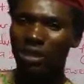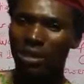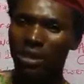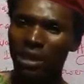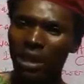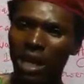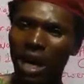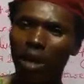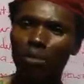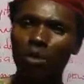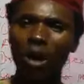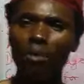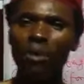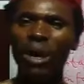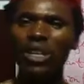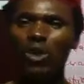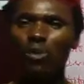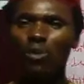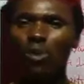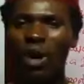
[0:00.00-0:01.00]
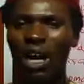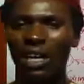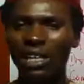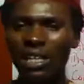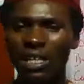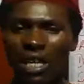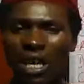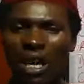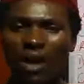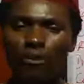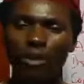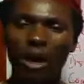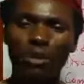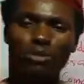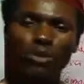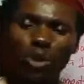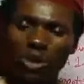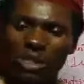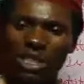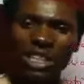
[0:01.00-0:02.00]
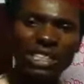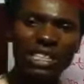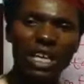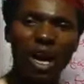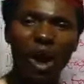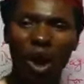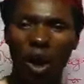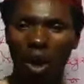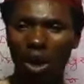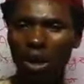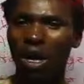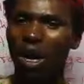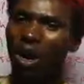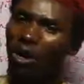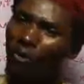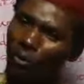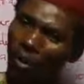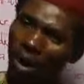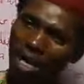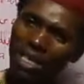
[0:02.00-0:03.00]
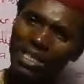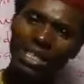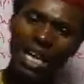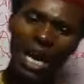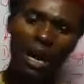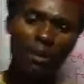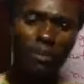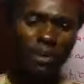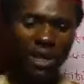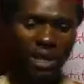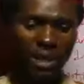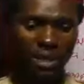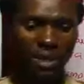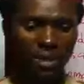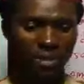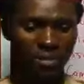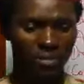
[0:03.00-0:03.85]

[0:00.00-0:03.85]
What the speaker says: General Muhammadu Buhari, from using the hall for his campaign.